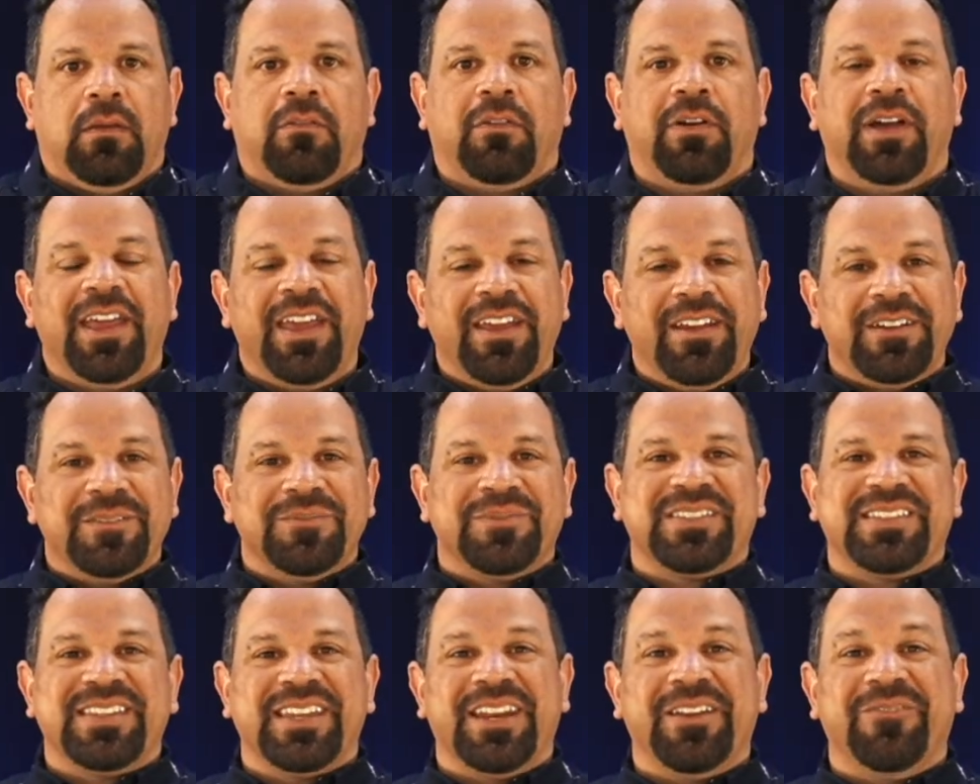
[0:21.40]
Hey, Hub
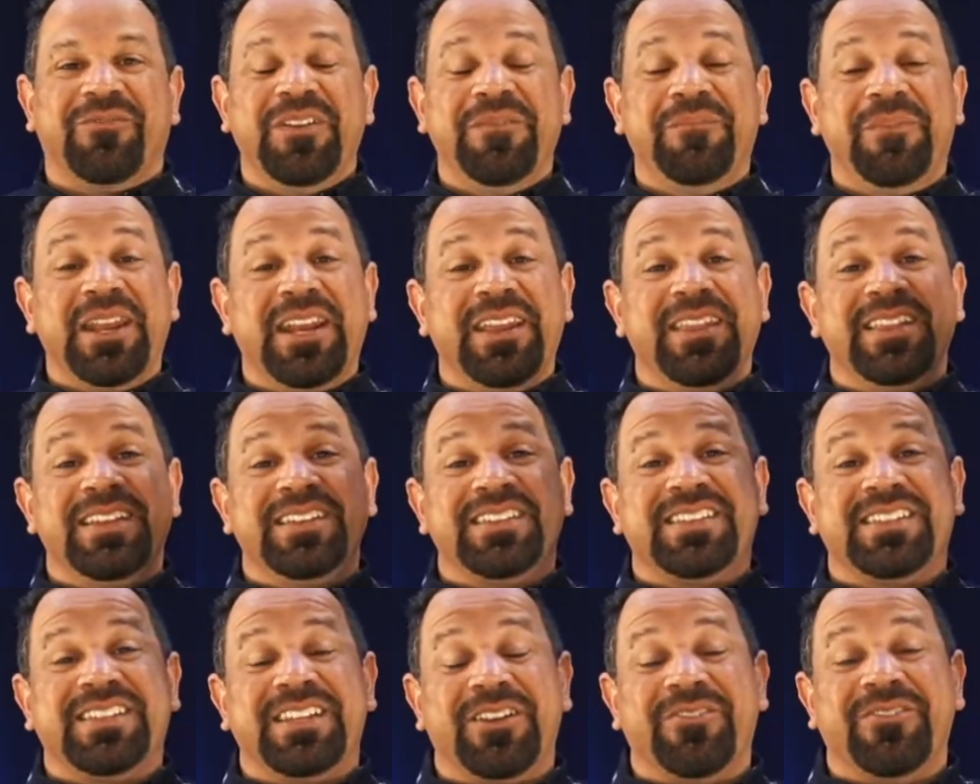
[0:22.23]
City, we've been in
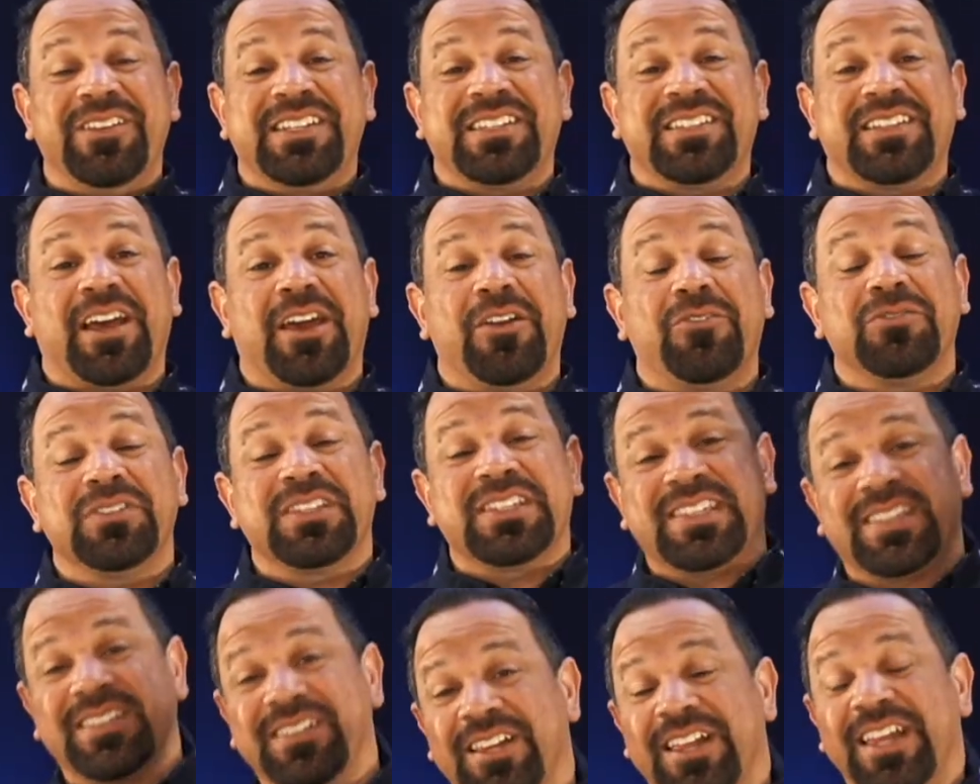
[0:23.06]
this series titled
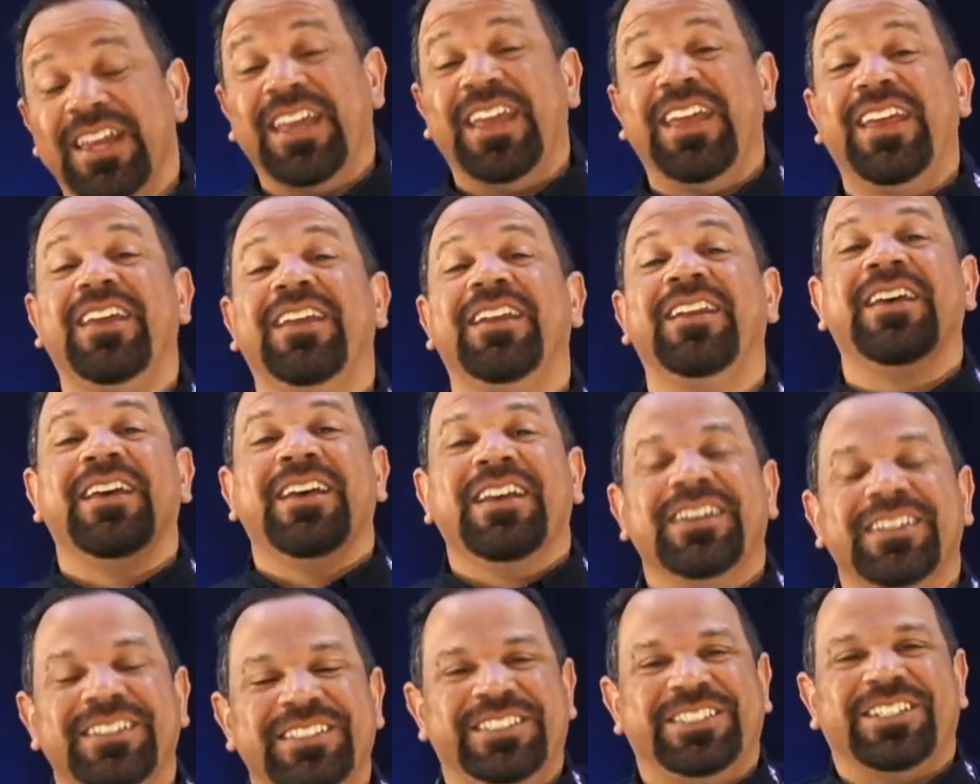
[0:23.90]
Slaying
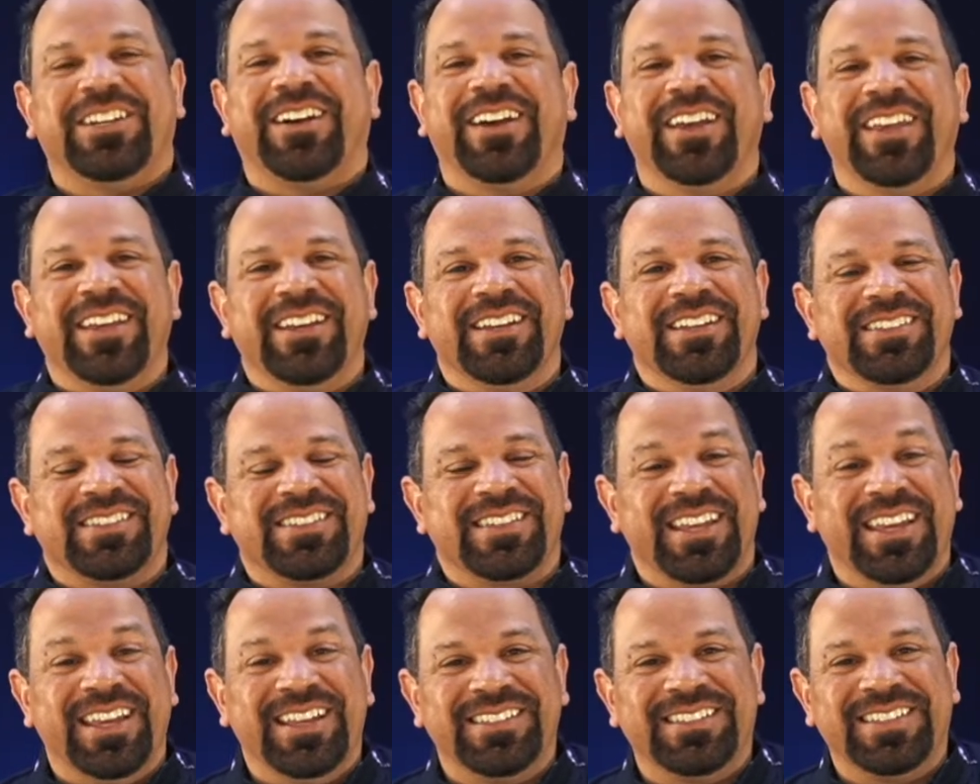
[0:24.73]
Giants.
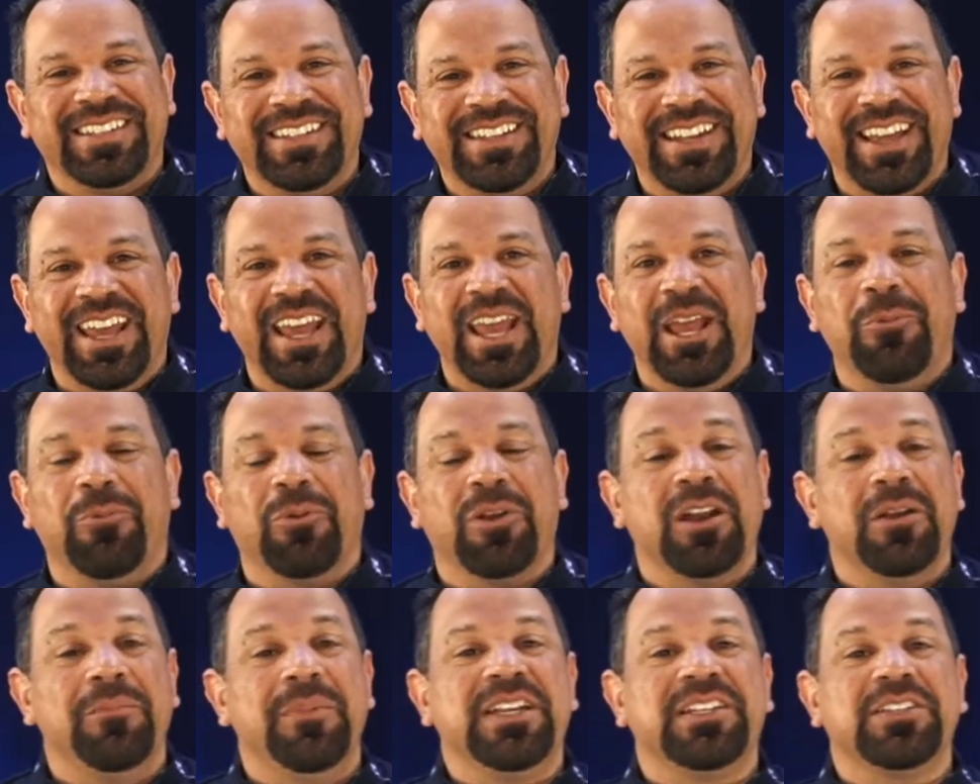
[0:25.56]
And today we're
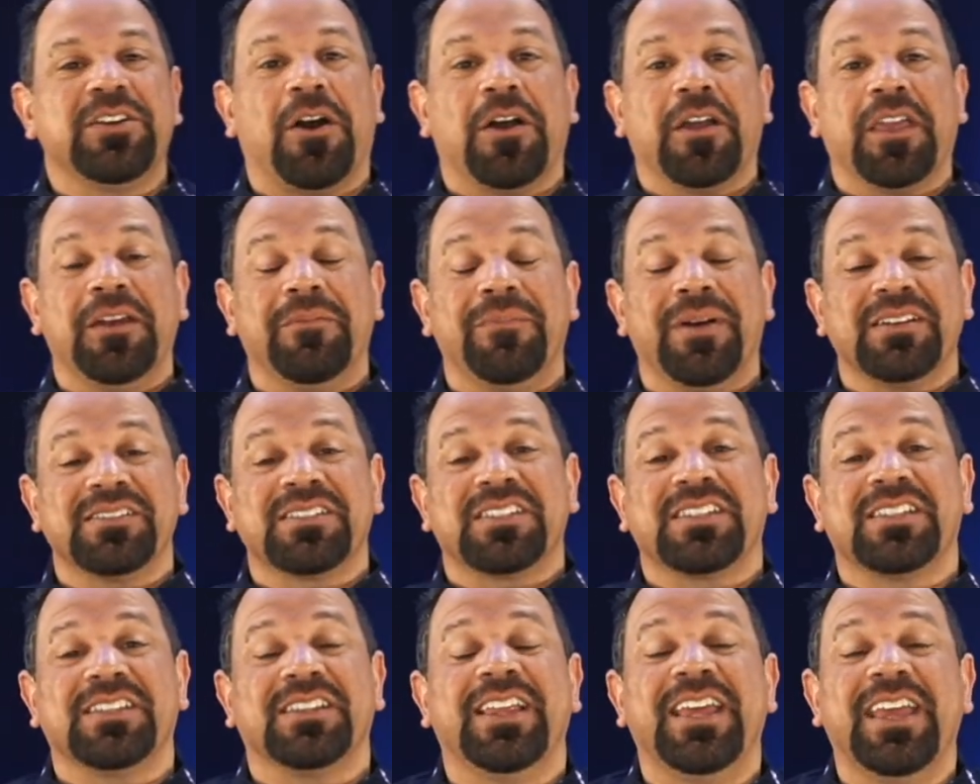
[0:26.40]
going to be talking about
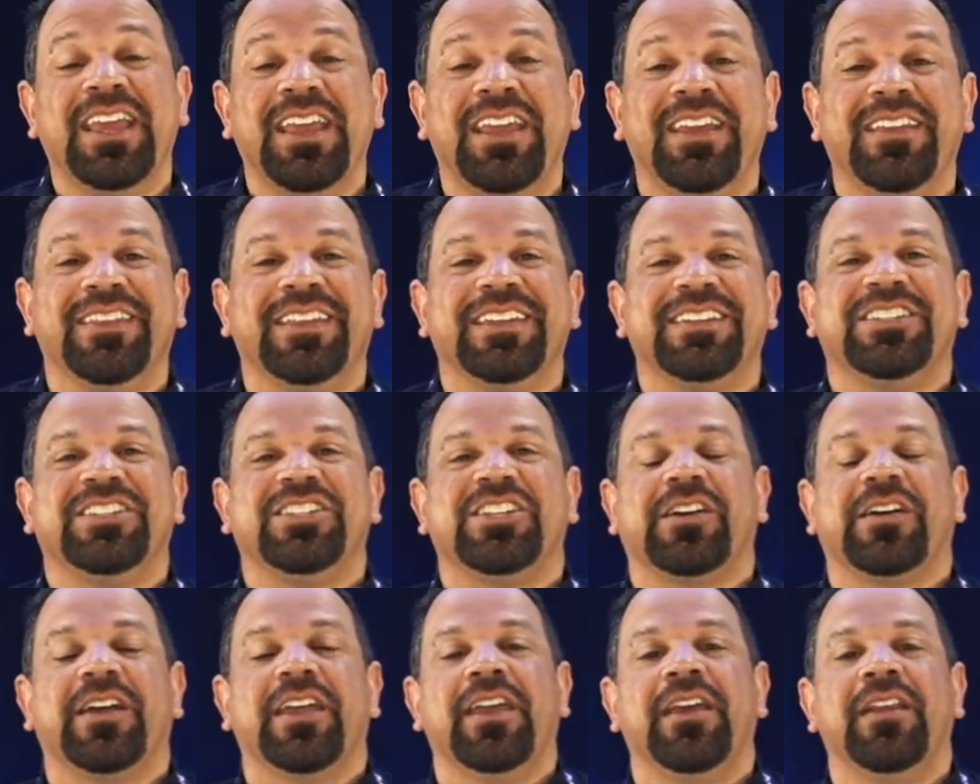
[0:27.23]
slaying the
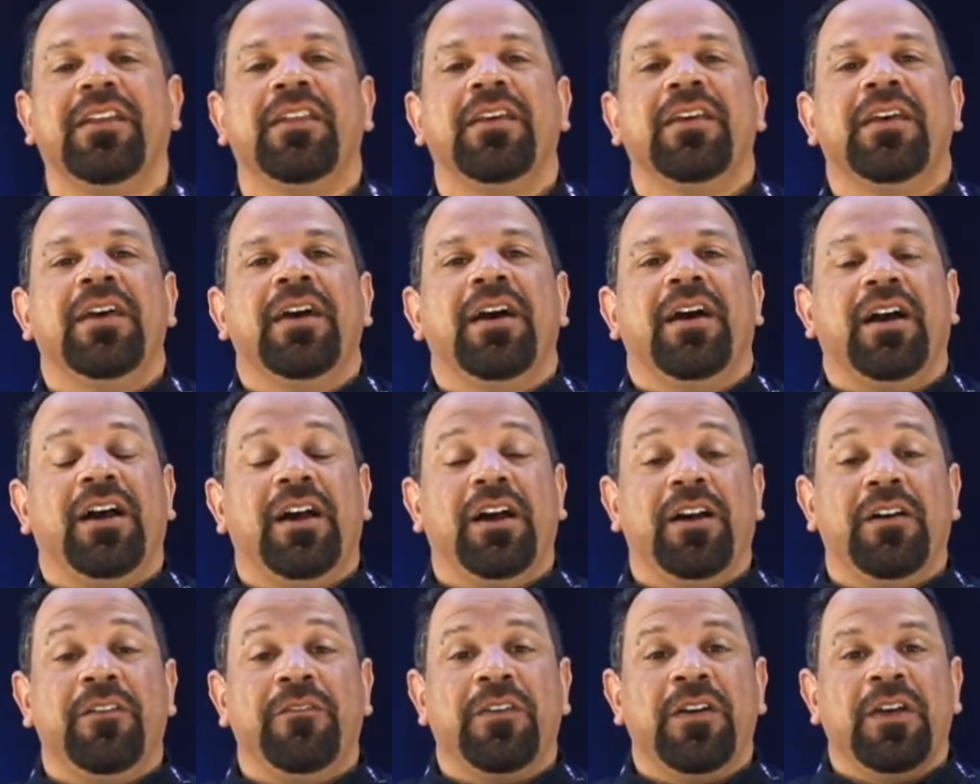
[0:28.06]
giant
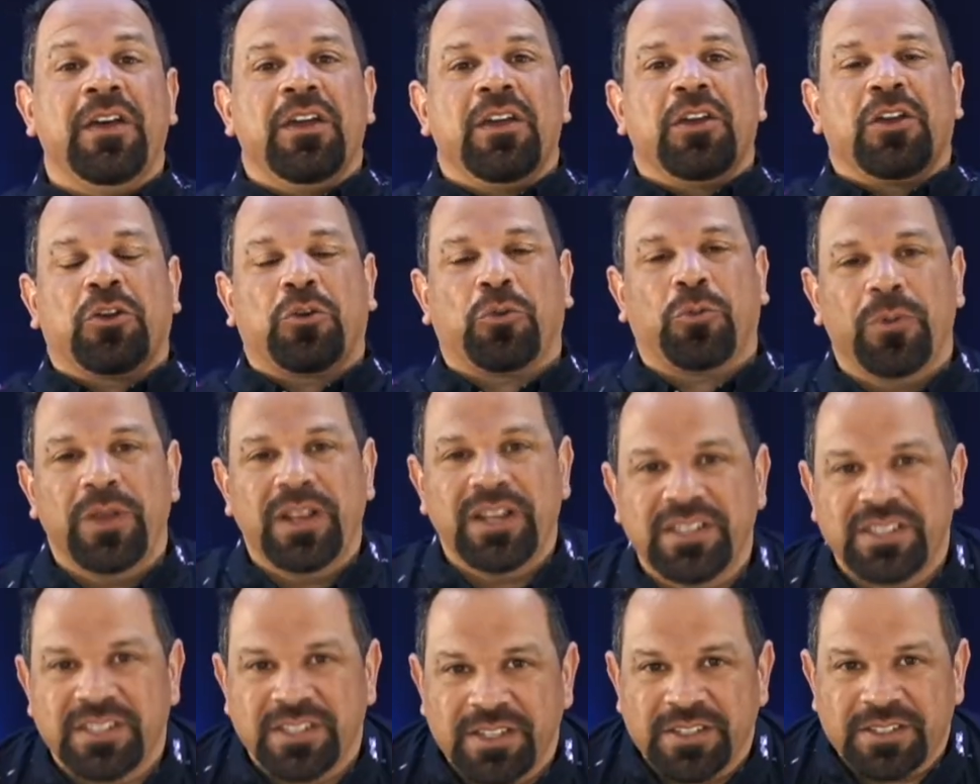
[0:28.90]
of
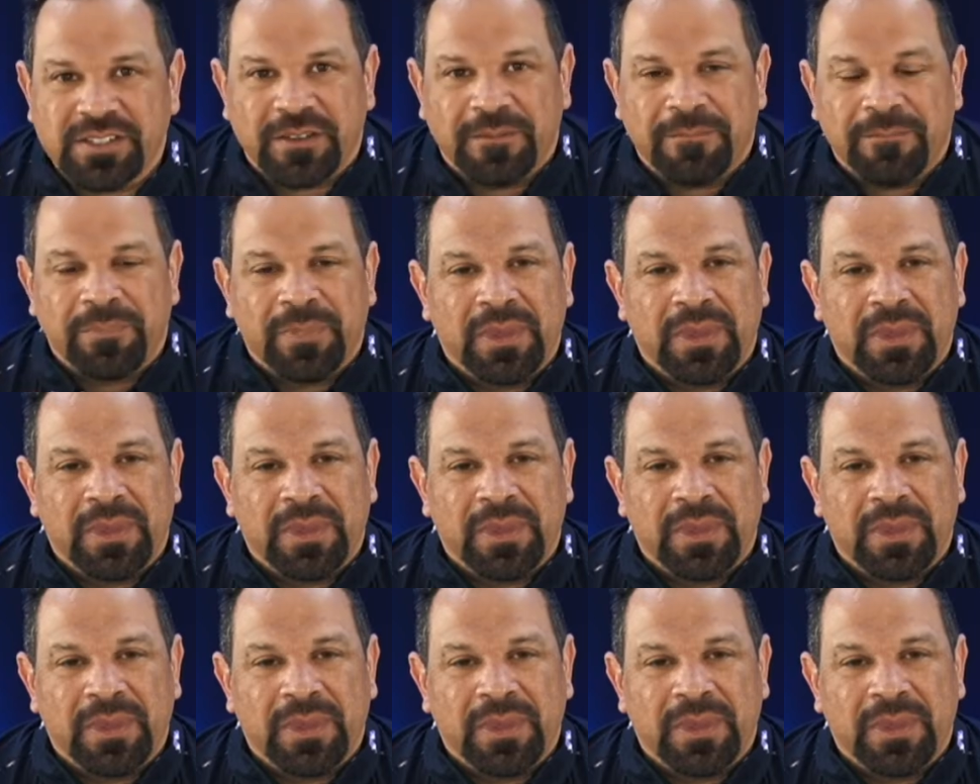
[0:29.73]
criticism.